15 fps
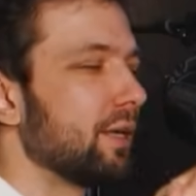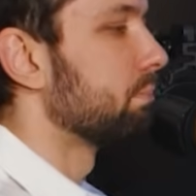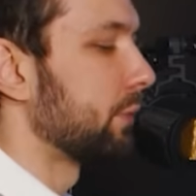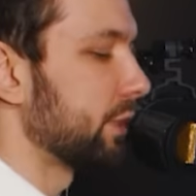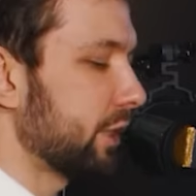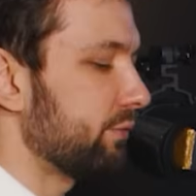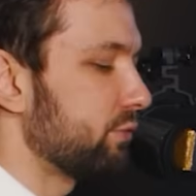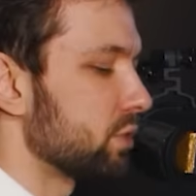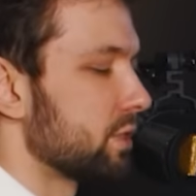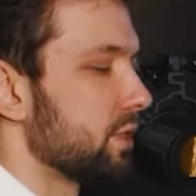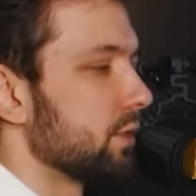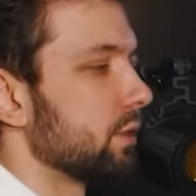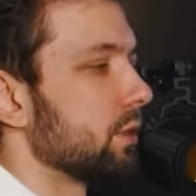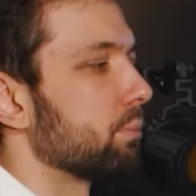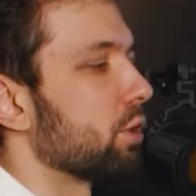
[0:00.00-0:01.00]
But if you
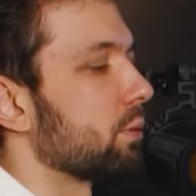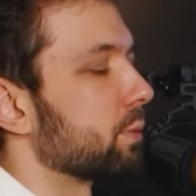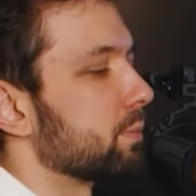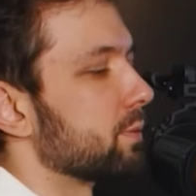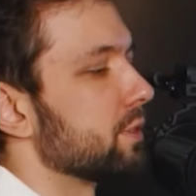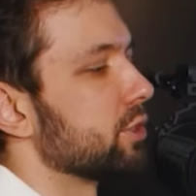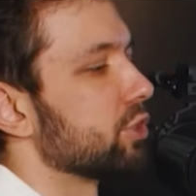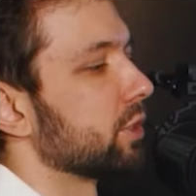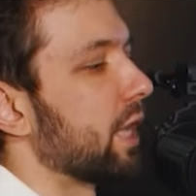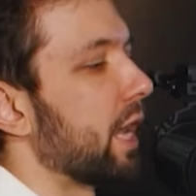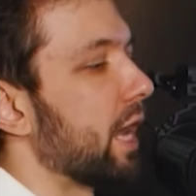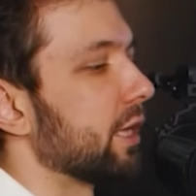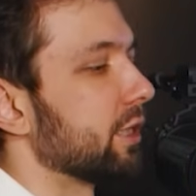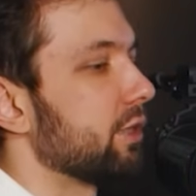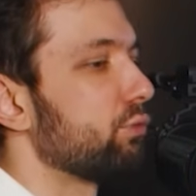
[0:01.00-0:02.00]
sit in a proper position
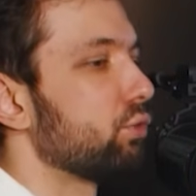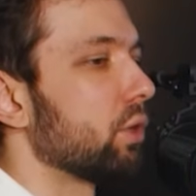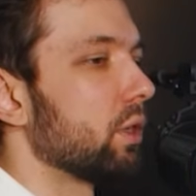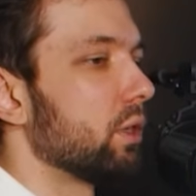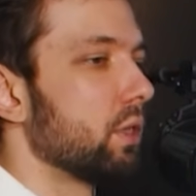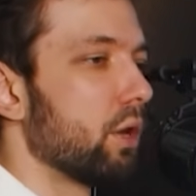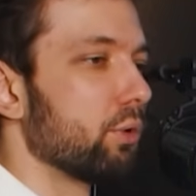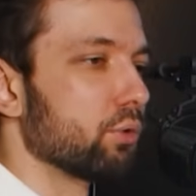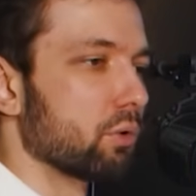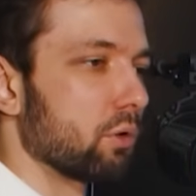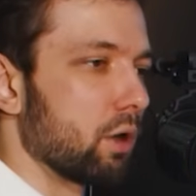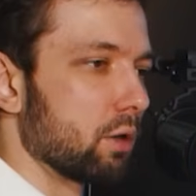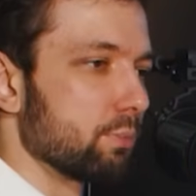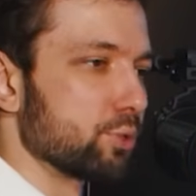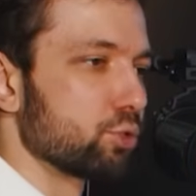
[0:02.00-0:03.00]
and if you allow your
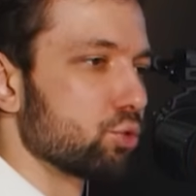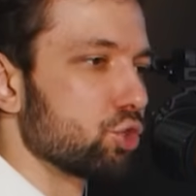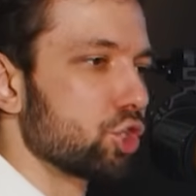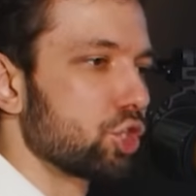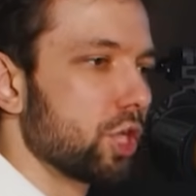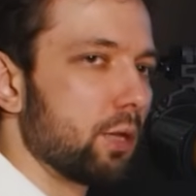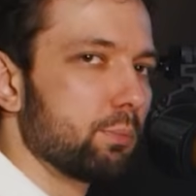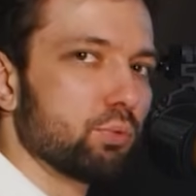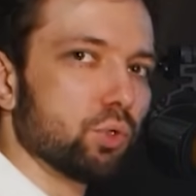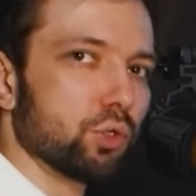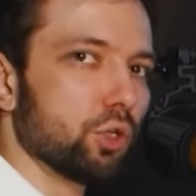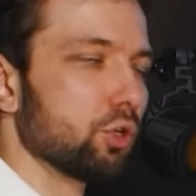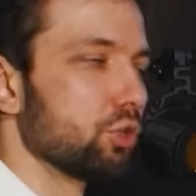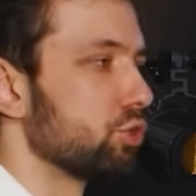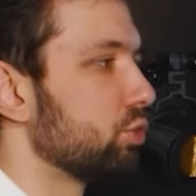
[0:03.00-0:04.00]
arms to shape what
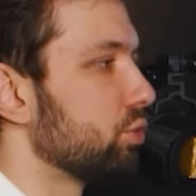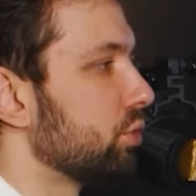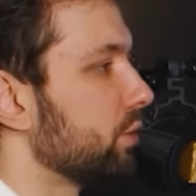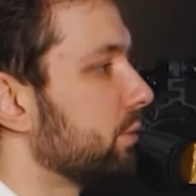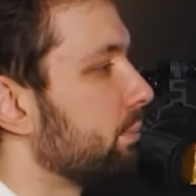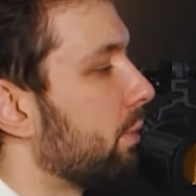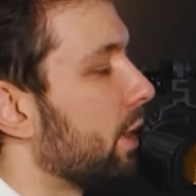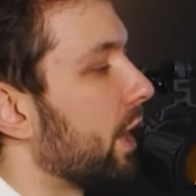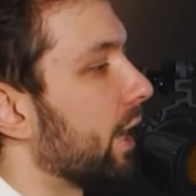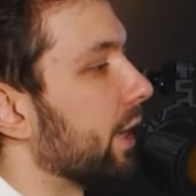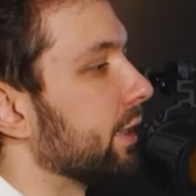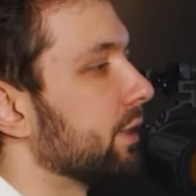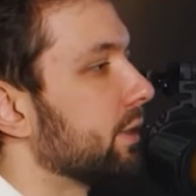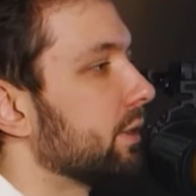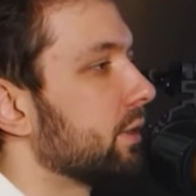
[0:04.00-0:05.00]
you're doing
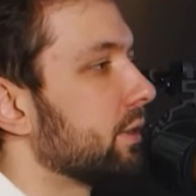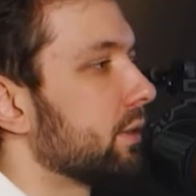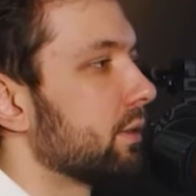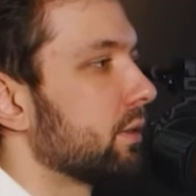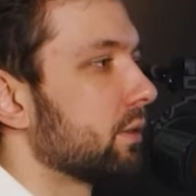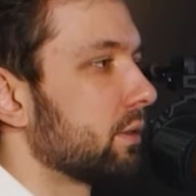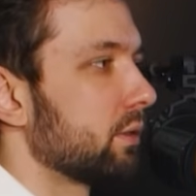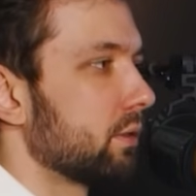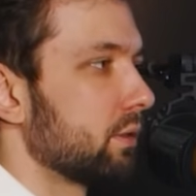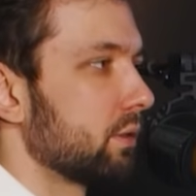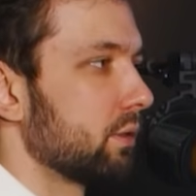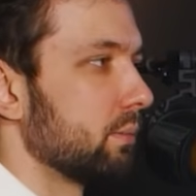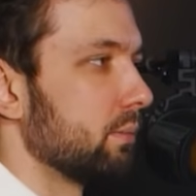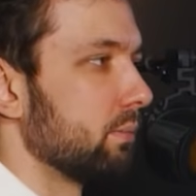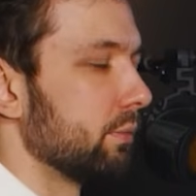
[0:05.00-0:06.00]
by
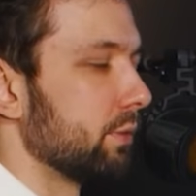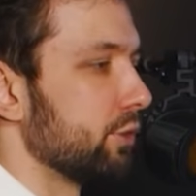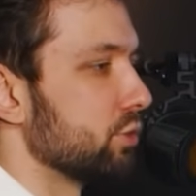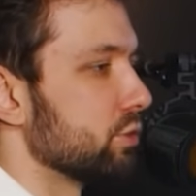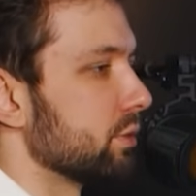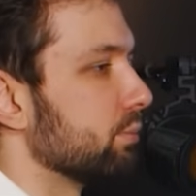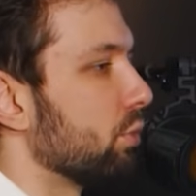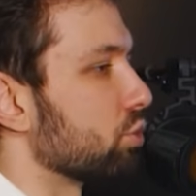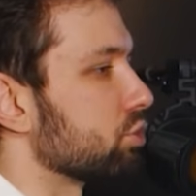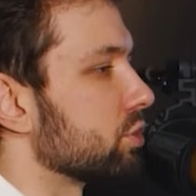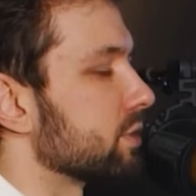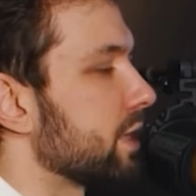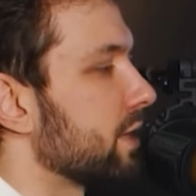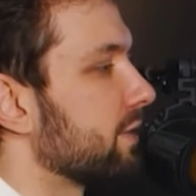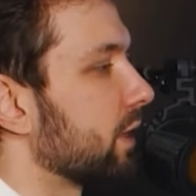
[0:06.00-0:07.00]
using
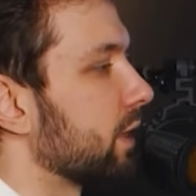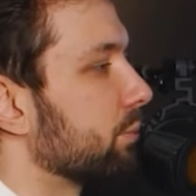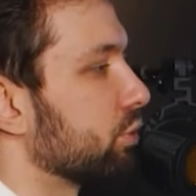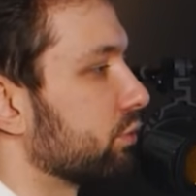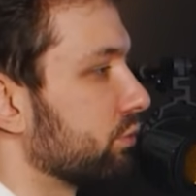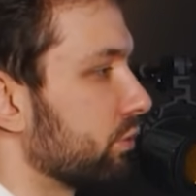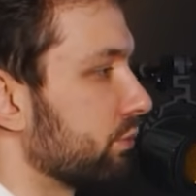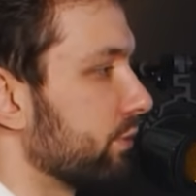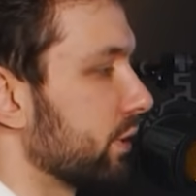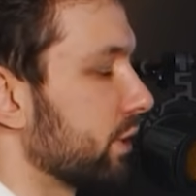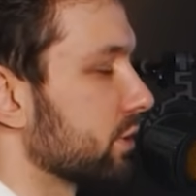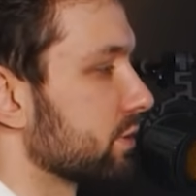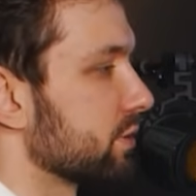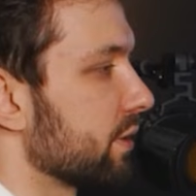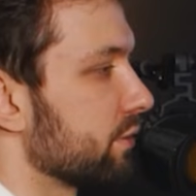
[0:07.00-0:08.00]
motions in the keyboard for
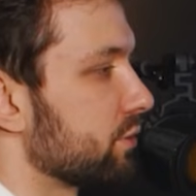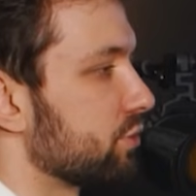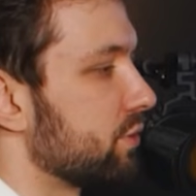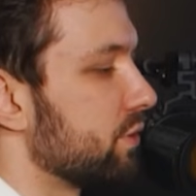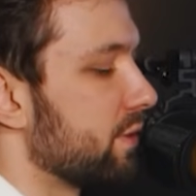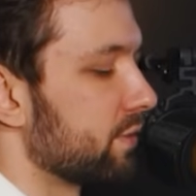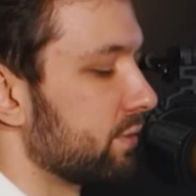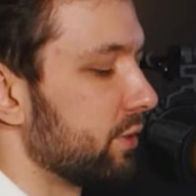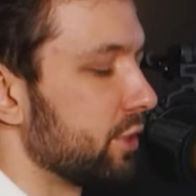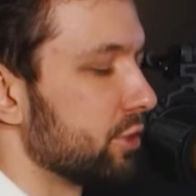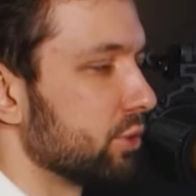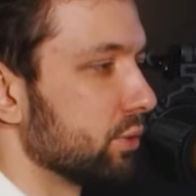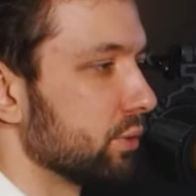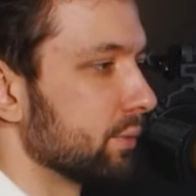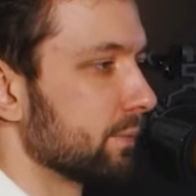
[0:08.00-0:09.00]
fingers 3,
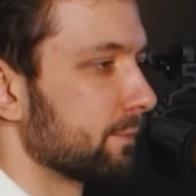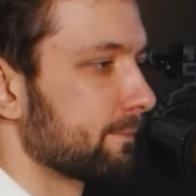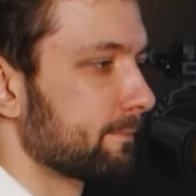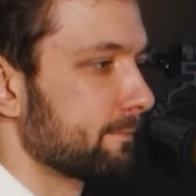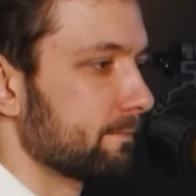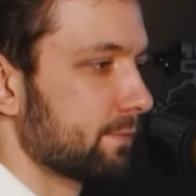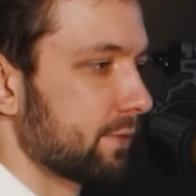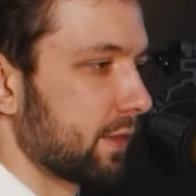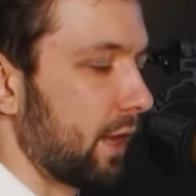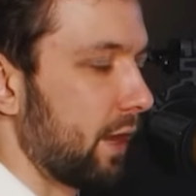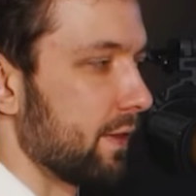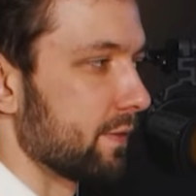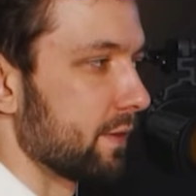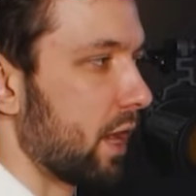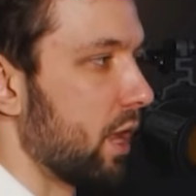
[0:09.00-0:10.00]
2,
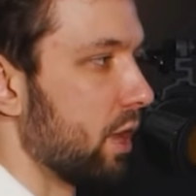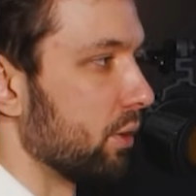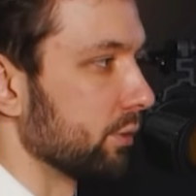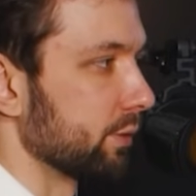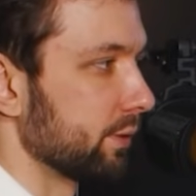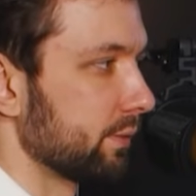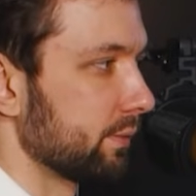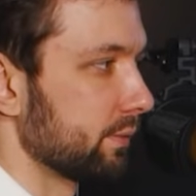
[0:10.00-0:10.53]
and out,